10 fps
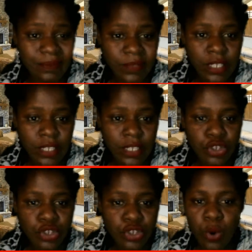
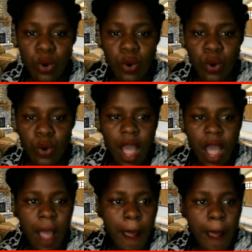So I
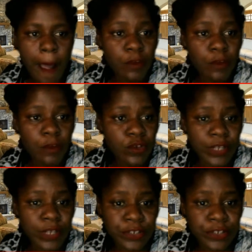am going to let you
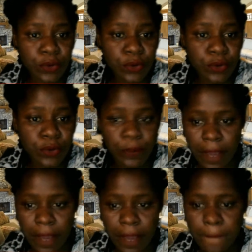go from here,
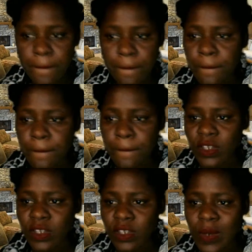but
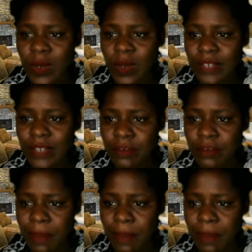always remember